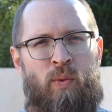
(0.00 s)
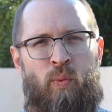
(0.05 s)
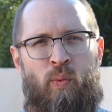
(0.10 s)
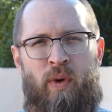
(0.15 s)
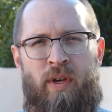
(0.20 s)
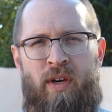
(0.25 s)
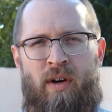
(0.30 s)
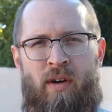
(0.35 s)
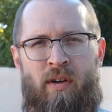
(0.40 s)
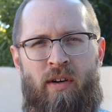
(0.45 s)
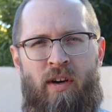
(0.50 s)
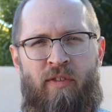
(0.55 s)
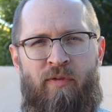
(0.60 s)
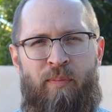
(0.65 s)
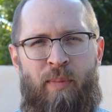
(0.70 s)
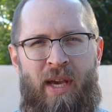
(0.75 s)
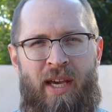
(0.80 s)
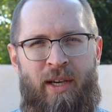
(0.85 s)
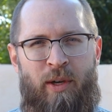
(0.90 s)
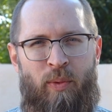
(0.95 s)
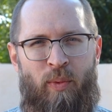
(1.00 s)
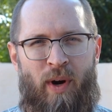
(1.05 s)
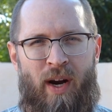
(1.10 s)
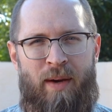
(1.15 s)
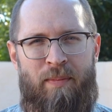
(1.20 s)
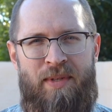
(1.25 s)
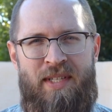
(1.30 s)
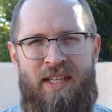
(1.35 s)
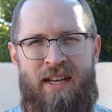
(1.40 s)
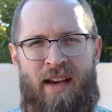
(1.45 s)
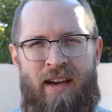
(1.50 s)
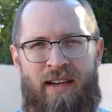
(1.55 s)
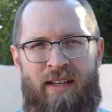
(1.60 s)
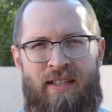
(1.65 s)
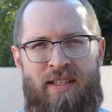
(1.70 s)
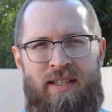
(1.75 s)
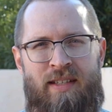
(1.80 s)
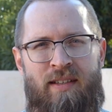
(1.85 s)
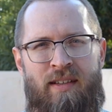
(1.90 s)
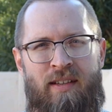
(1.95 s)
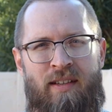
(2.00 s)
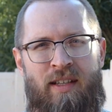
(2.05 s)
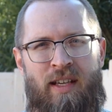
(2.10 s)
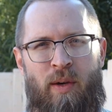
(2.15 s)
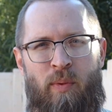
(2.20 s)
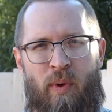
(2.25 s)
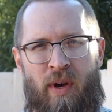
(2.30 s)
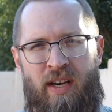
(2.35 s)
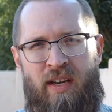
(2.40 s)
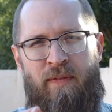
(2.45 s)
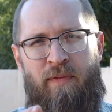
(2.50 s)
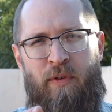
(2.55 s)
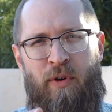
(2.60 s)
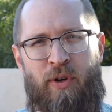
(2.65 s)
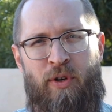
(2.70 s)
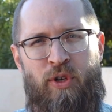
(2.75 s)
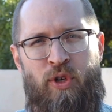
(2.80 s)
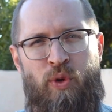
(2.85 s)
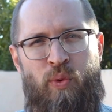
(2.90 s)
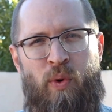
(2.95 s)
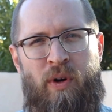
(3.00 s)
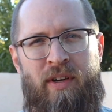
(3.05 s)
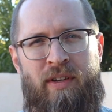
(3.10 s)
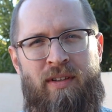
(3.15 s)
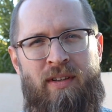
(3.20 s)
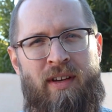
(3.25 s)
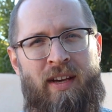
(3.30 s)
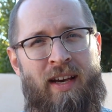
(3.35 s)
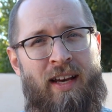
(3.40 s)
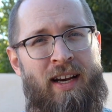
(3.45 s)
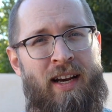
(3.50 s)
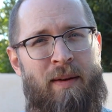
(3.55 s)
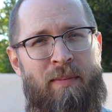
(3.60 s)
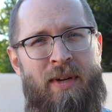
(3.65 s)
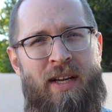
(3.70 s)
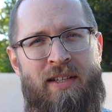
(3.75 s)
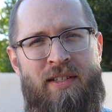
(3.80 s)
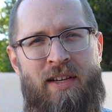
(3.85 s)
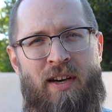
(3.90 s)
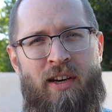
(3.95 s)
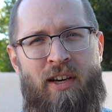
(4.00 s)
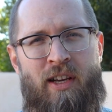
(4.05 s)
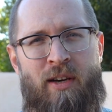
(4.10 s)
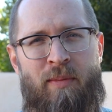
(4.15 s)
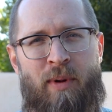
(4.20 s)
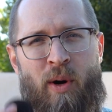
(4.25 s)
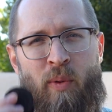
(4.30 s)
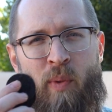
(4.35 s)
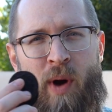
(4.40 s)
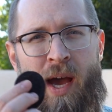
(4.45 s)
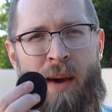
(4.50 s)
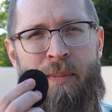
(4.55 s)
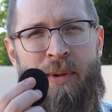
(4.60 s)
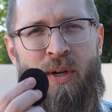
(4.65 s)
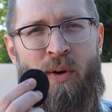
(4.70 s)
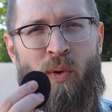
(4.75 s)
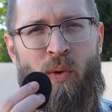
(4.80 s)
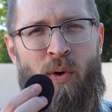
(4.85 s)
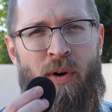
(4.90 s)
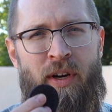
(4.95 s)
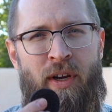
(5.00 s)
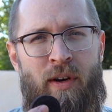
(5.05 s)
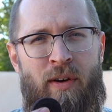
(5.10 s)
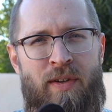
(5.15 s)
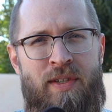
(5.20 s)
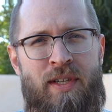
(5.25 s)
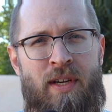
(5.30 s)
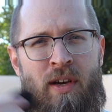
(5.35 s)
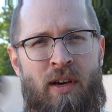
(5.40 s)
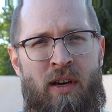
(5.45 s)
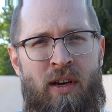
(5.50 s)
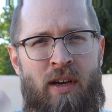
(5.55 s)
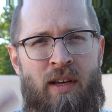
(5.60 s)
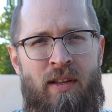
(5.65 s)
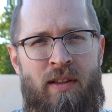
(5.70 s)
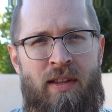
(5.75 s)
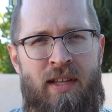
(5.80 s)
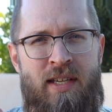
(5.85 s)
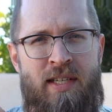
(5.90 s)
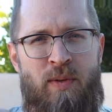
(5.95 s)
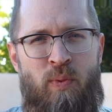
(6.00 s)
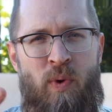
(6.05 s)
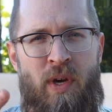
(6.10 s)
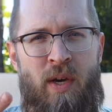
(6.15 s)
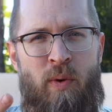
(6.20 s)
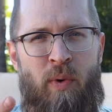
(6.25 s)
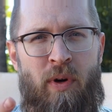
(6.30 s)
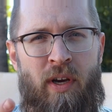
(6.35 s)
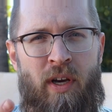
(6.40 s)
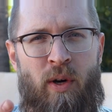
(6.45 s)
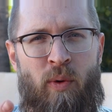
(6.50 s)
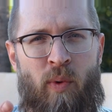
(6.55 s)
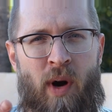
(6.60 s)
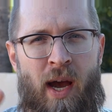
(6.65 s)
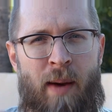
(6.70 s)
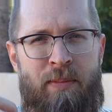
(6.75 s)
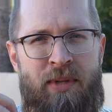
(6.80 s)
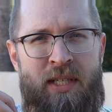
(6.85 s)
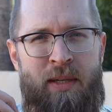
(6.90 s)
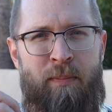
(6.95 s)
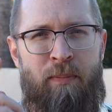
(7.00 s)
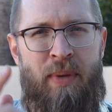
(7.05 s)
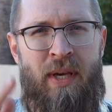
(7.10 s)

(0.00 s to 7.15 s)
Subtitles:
We all love bacon wrapped snacks. Get ready for a new one, and I'm not talking about wrapping Oreos. This week we're going to wrap some